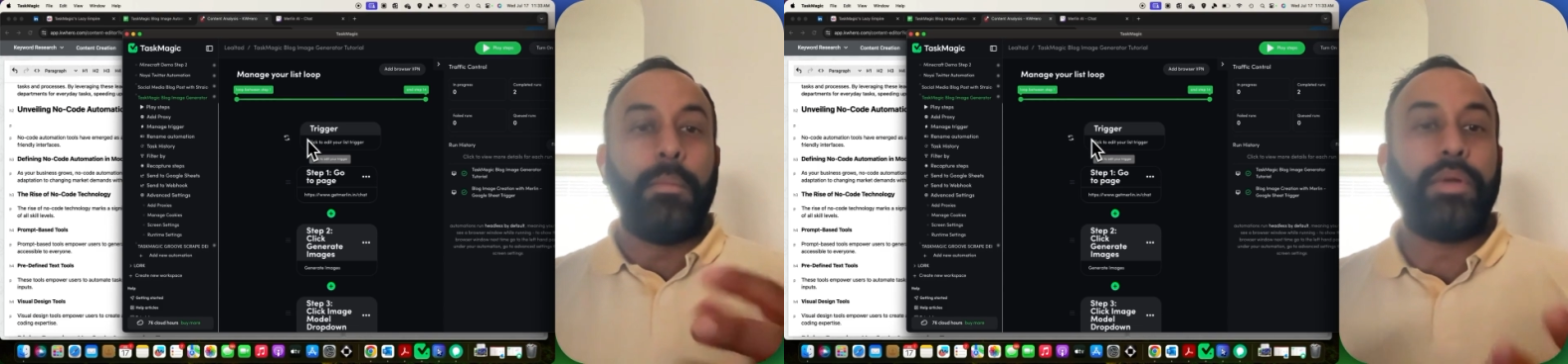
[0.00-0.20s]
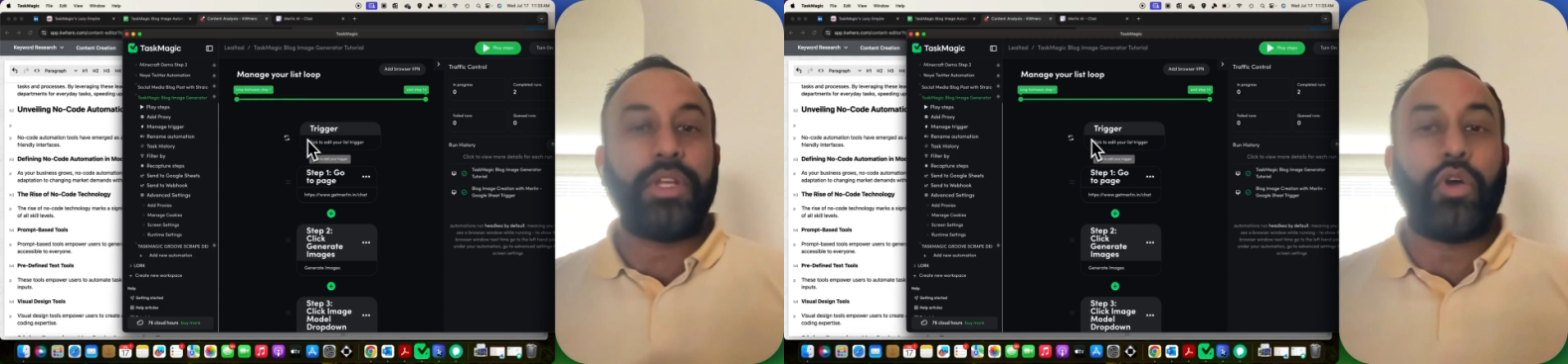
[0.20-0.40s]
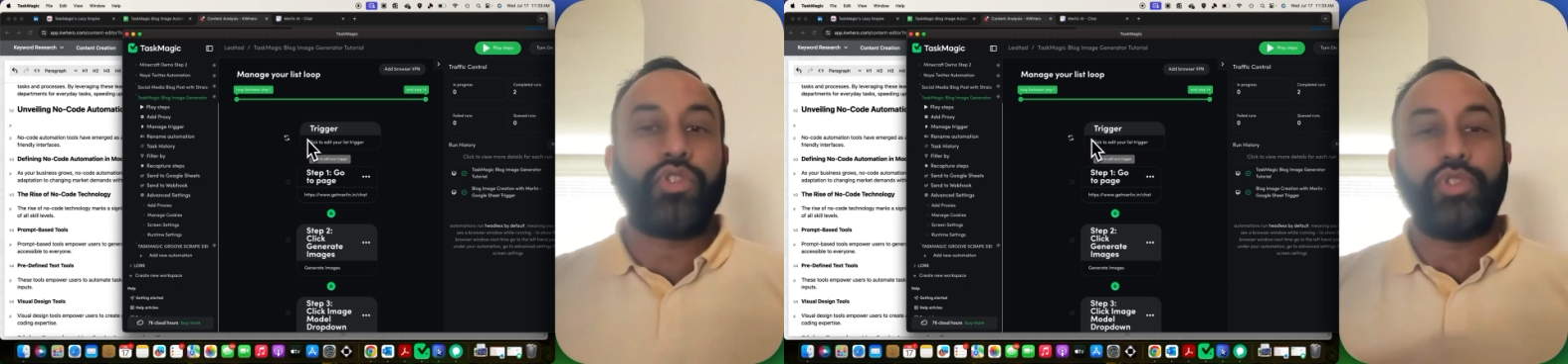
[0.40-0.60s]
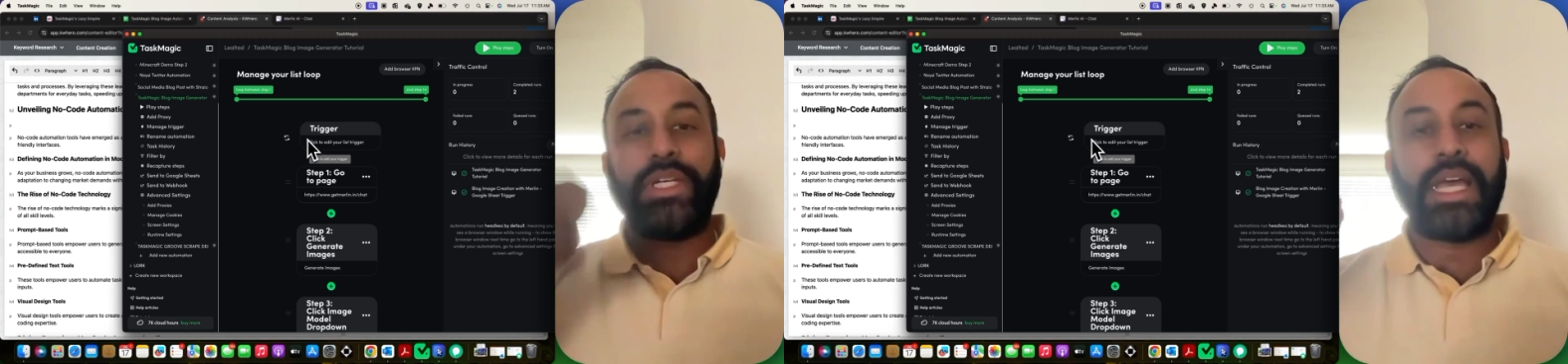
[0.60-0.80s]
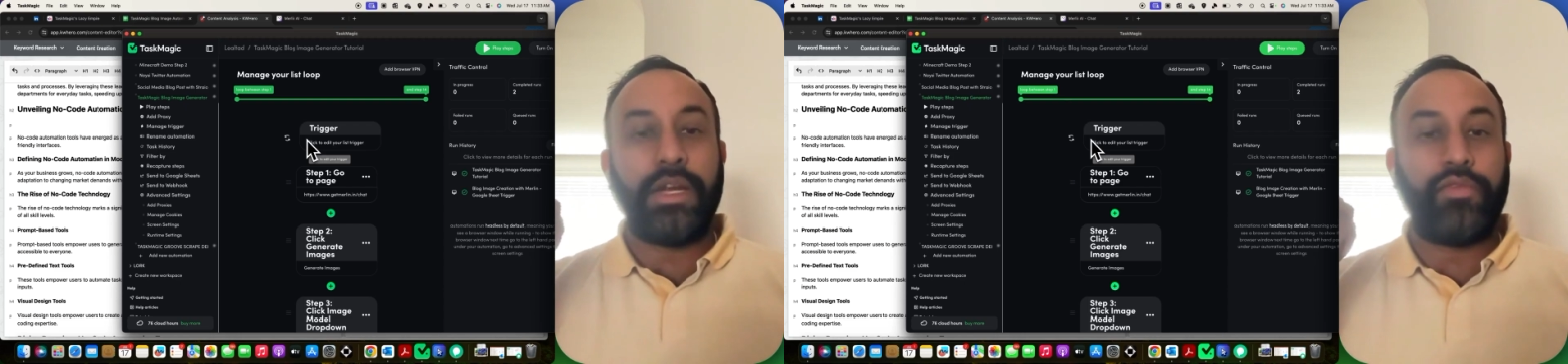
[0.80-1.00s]
but then also
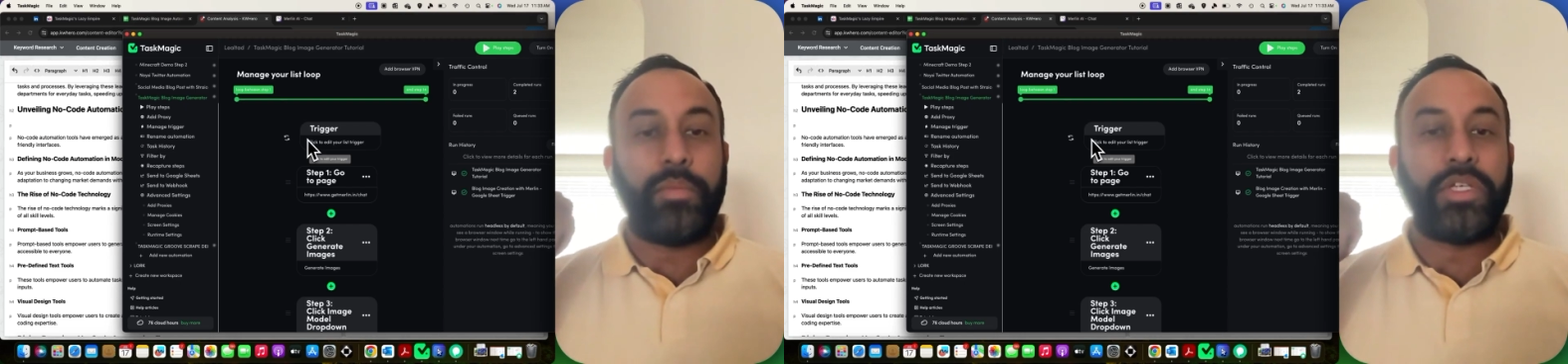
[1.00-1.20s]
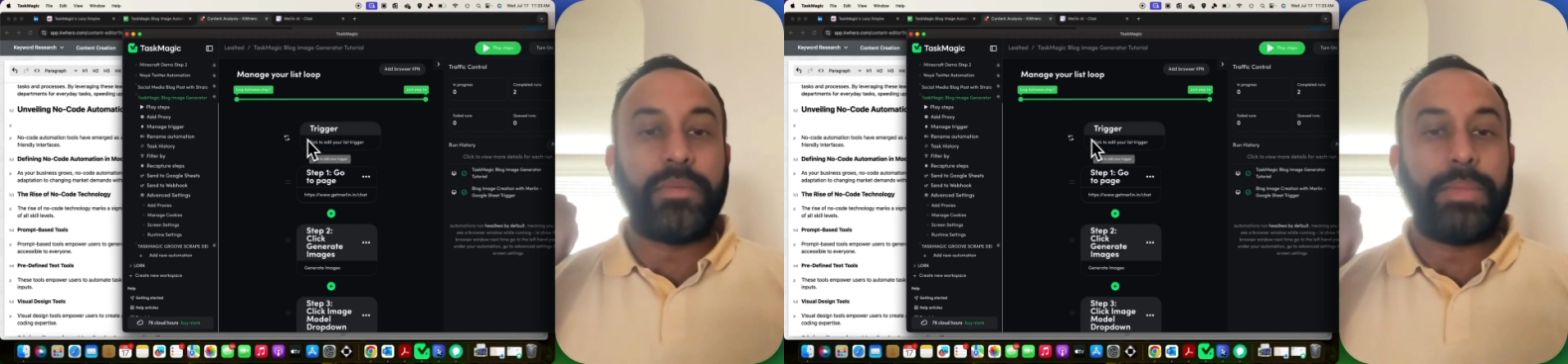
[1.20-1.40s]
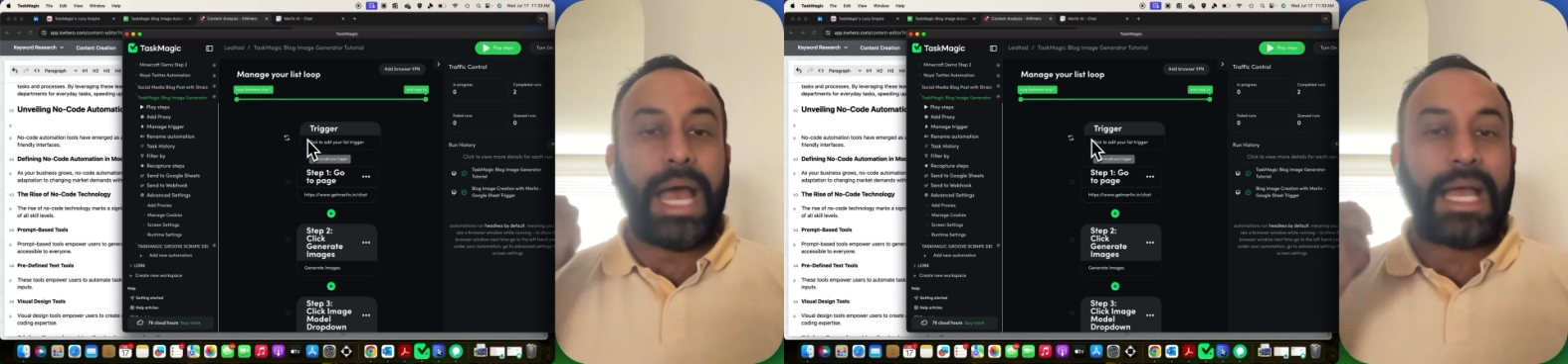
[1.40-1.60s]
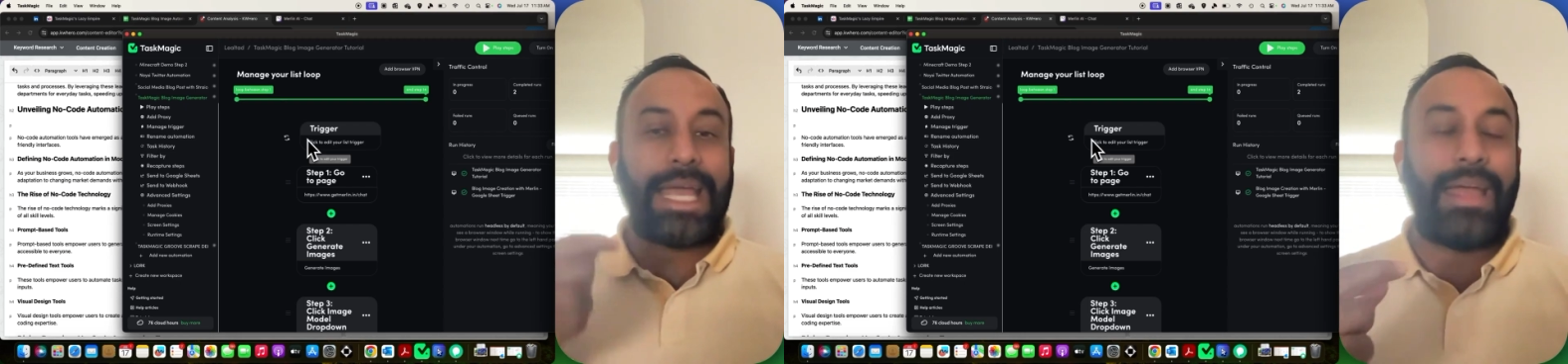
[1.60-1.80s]
to get information back.